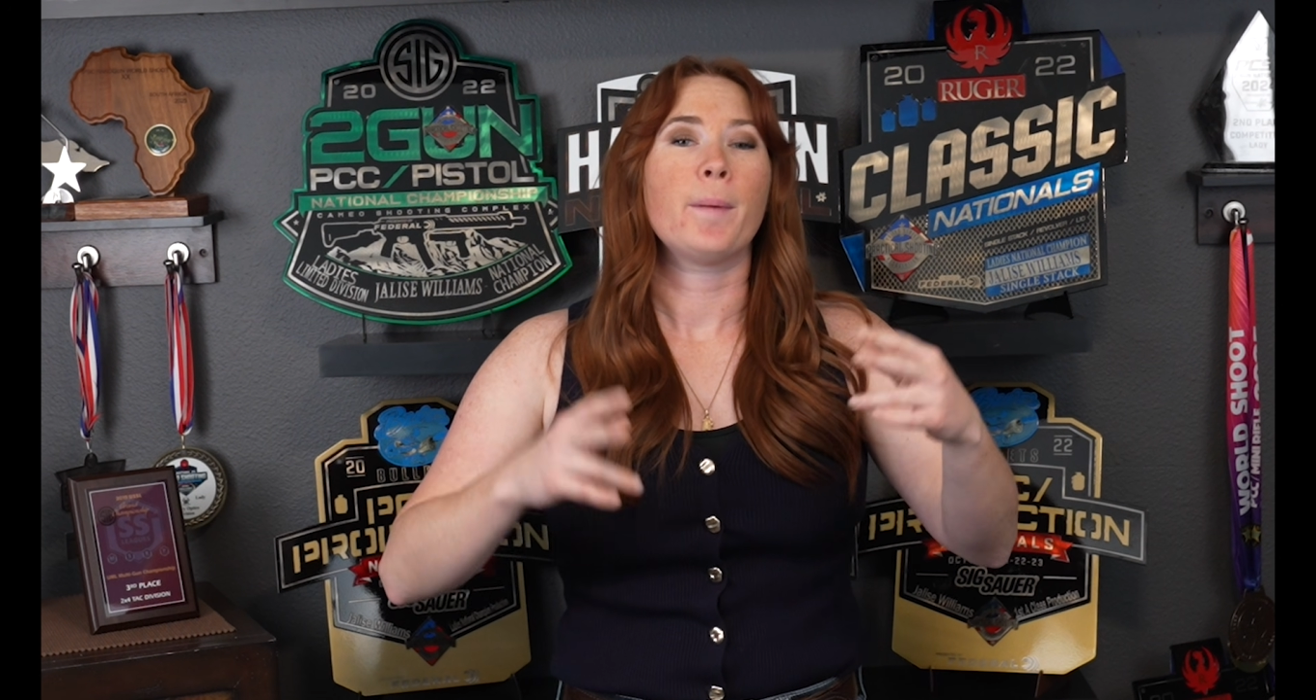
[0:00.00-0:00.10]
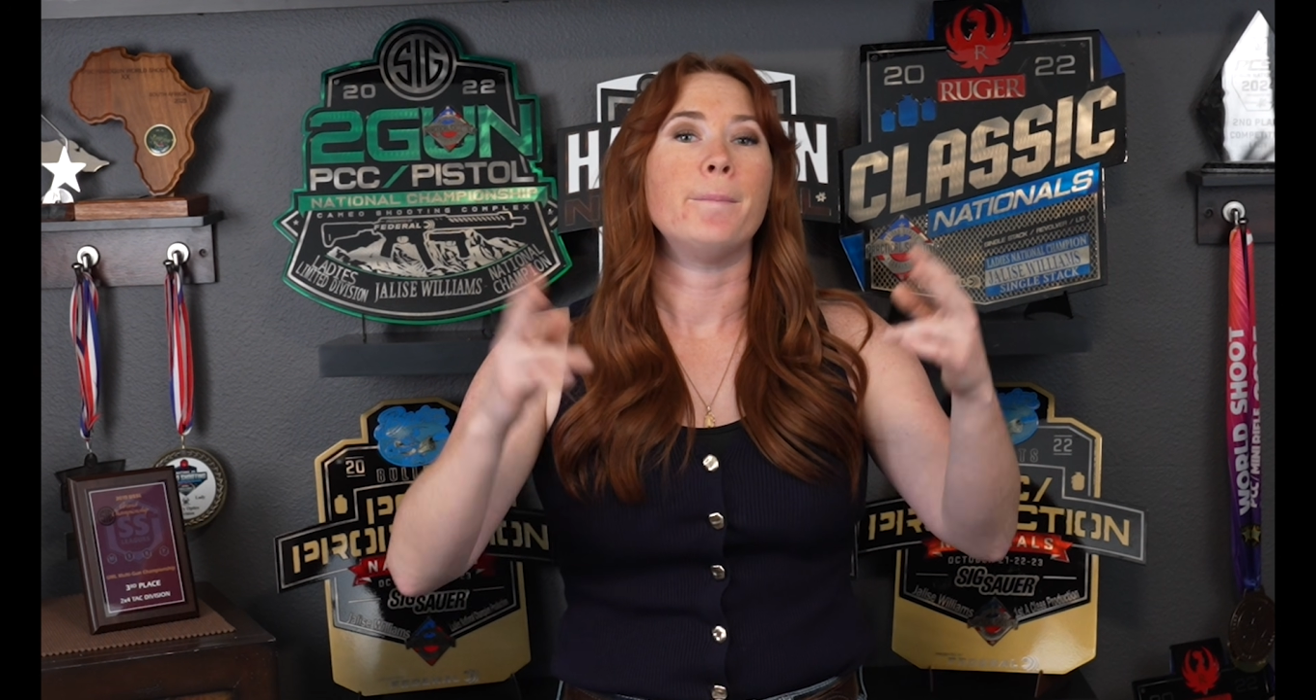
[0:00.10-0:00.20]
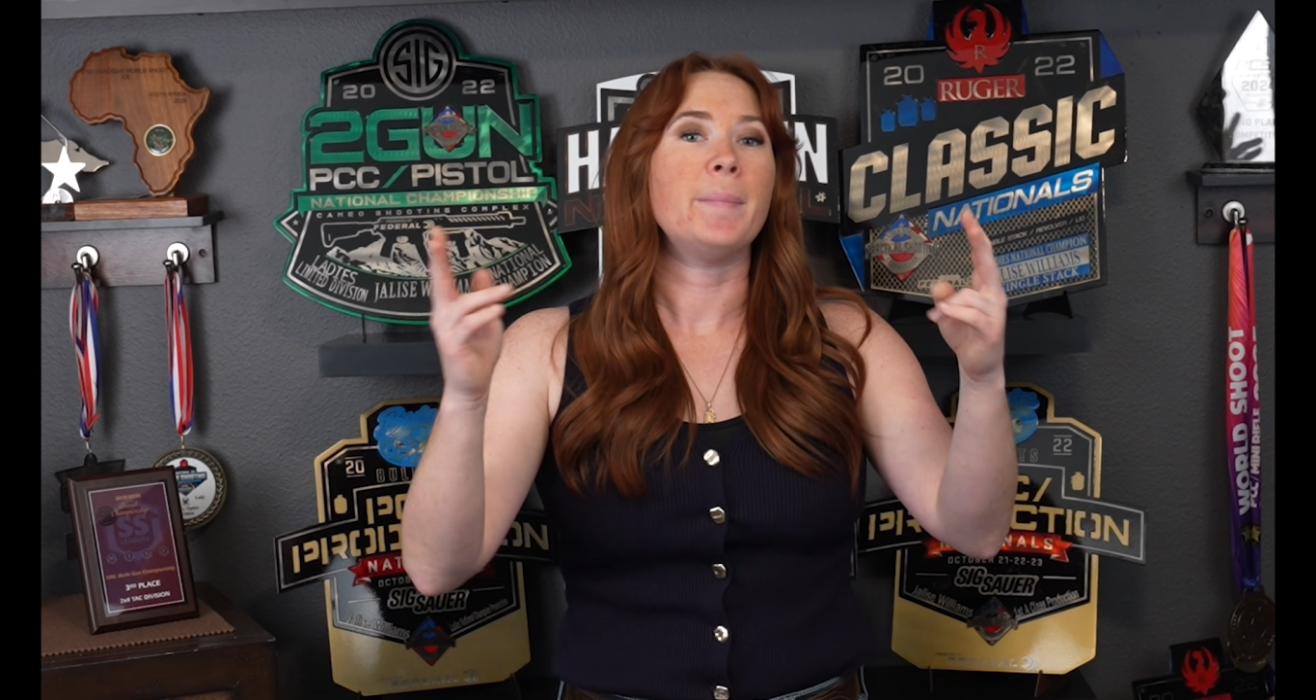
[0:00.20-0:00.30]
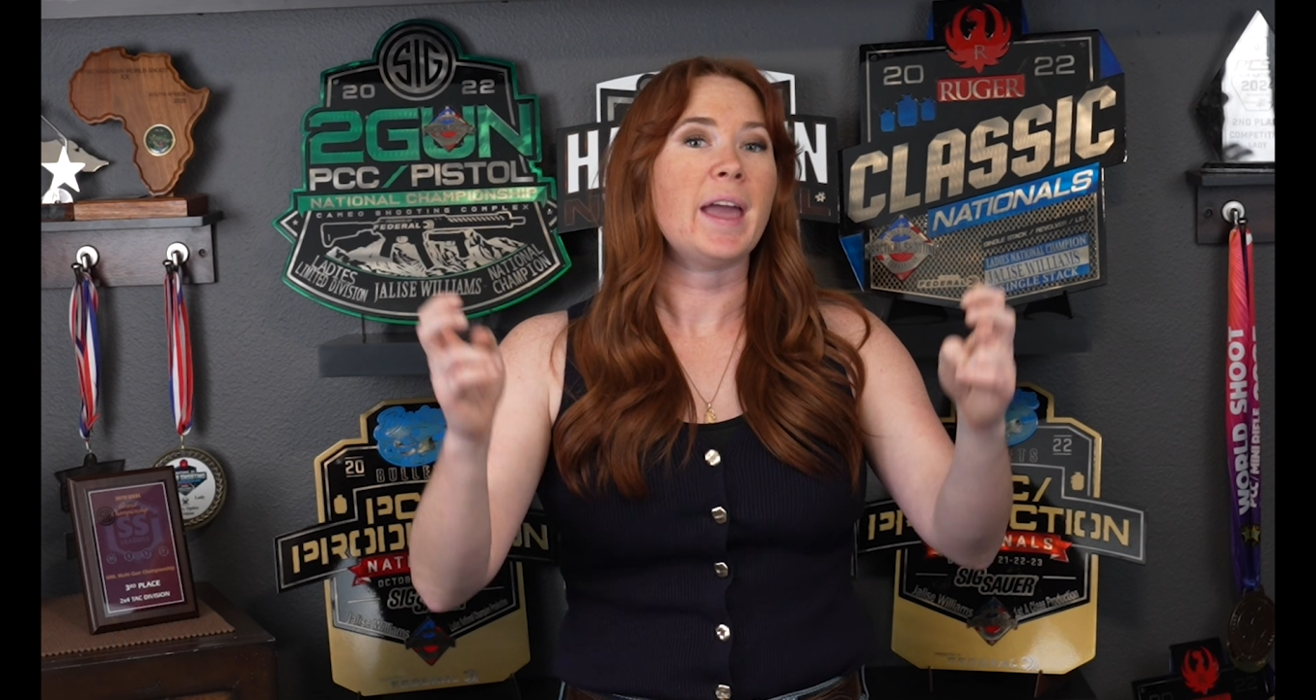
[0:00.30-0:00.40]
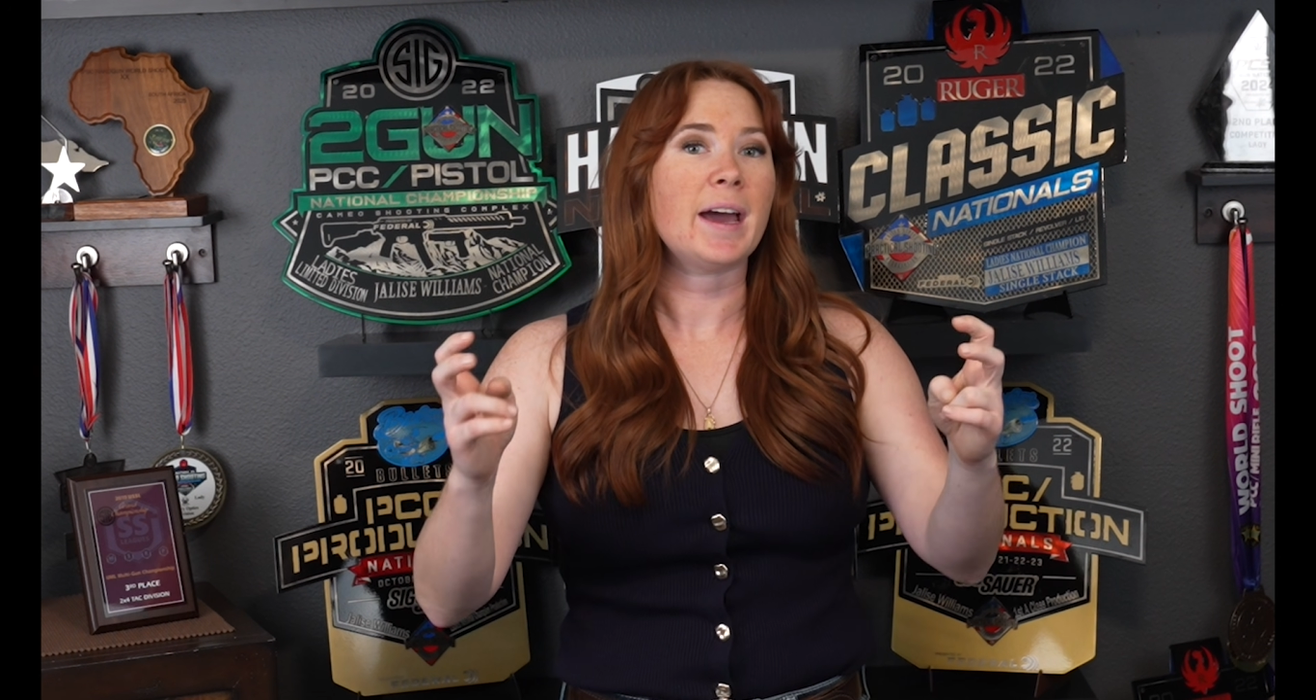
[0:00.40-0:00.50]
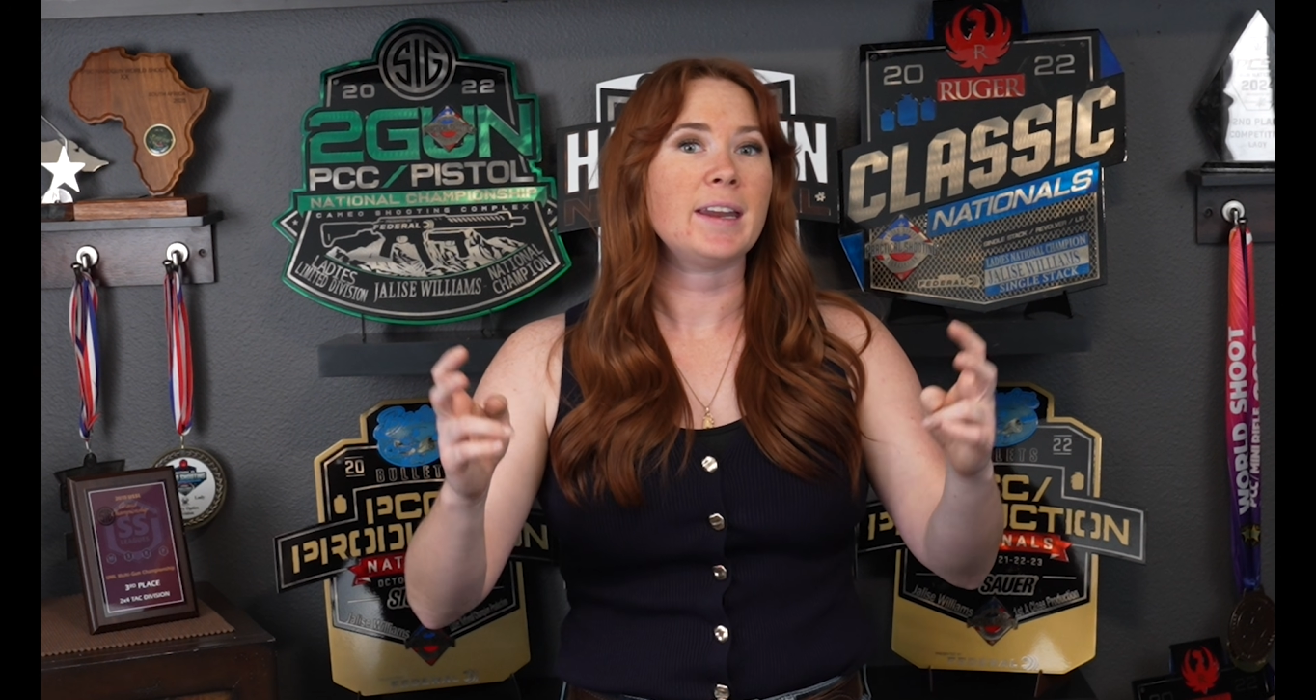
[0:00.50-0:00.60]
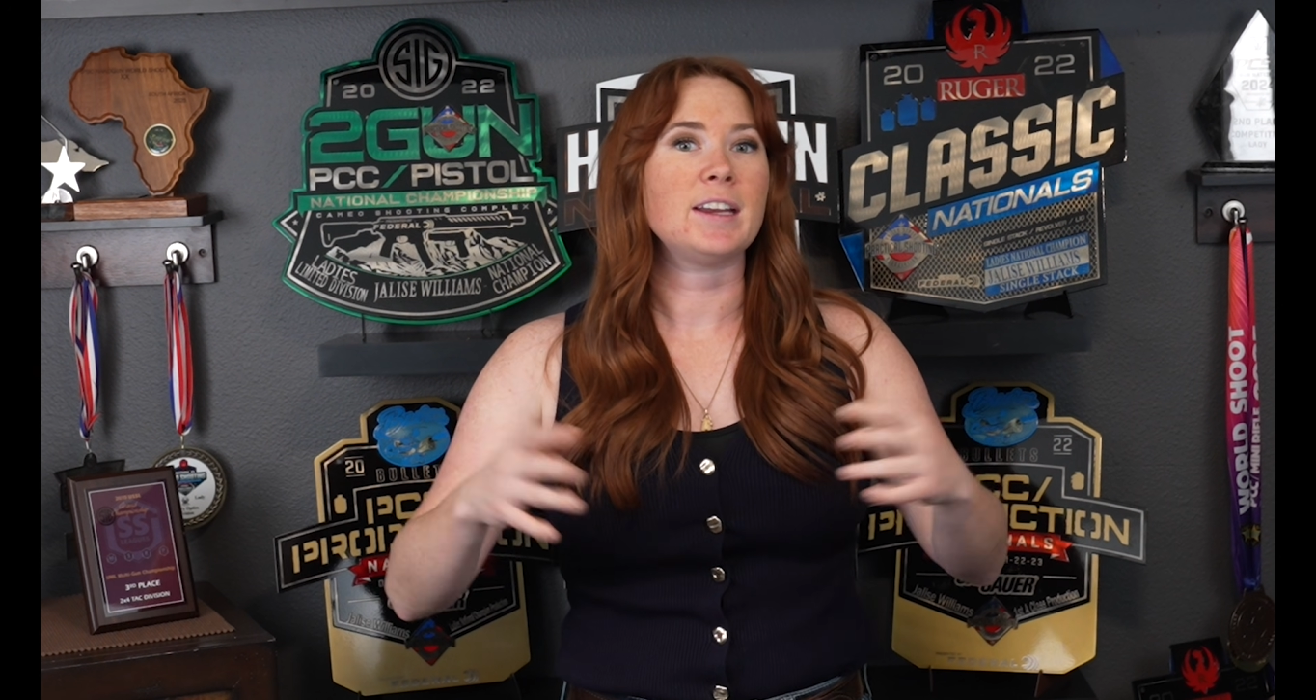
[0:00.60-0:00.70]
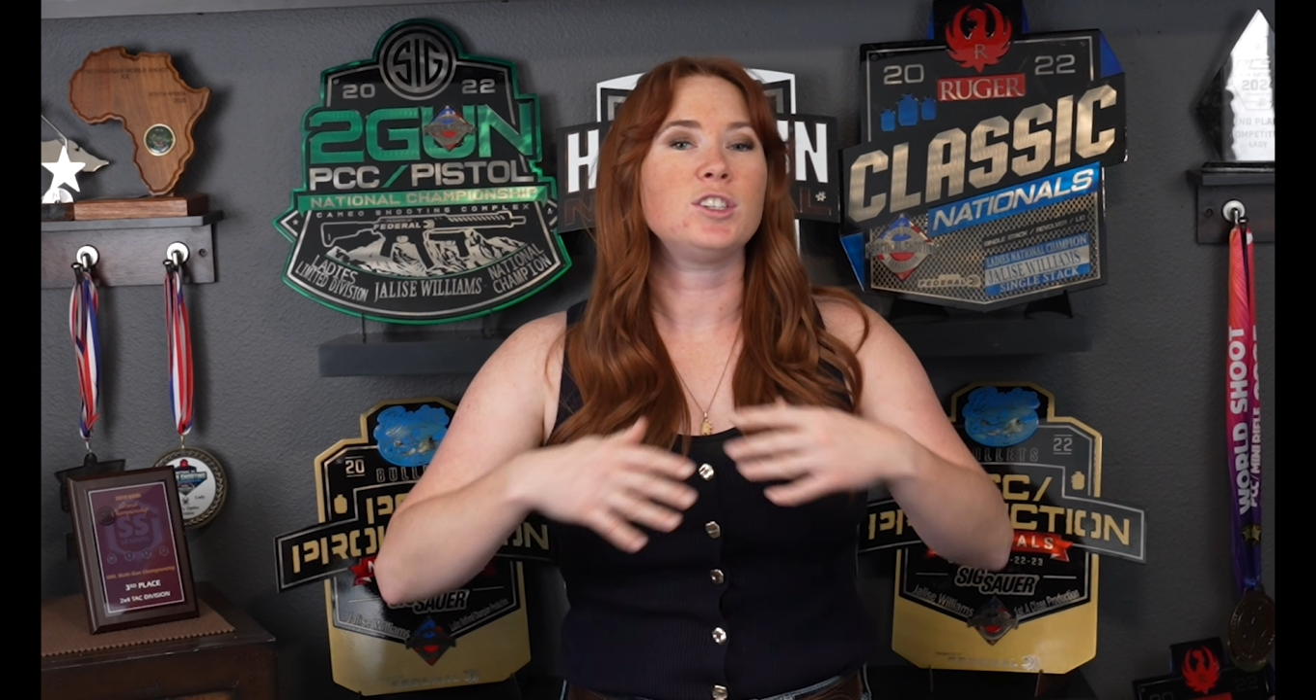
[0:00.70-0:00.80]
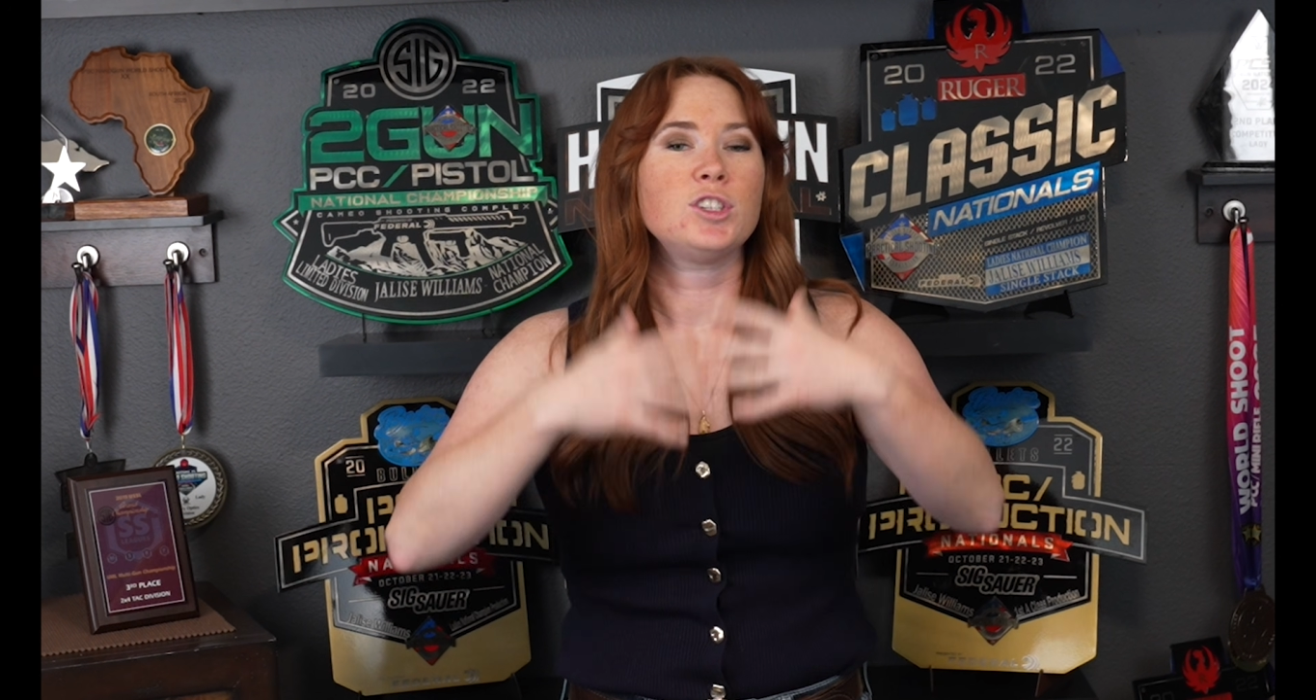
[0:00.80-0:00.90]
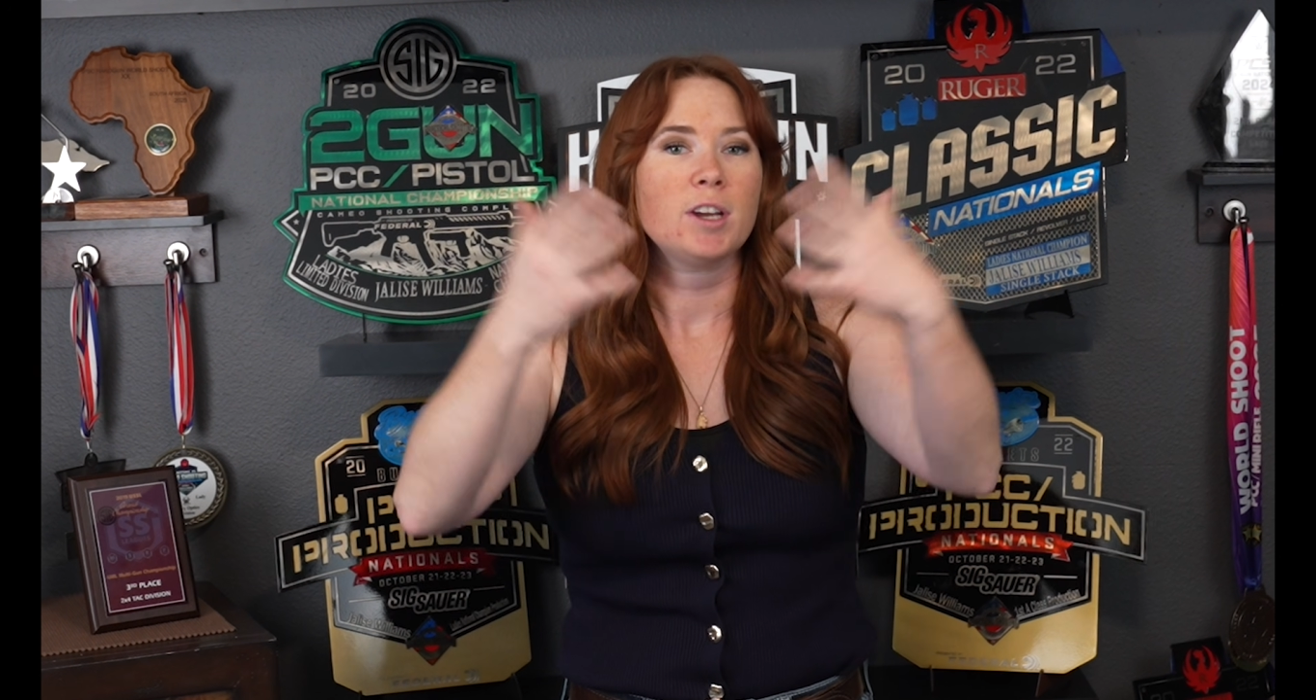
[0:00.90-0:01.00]

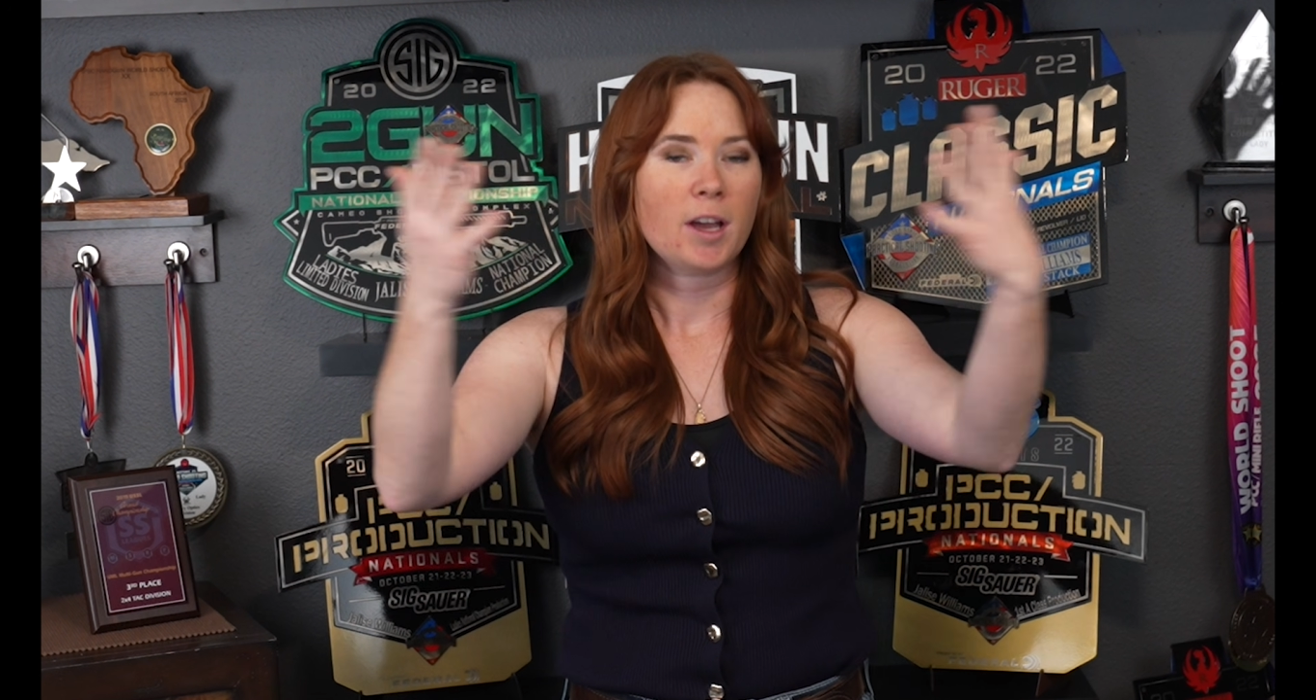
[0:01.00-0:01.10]
manage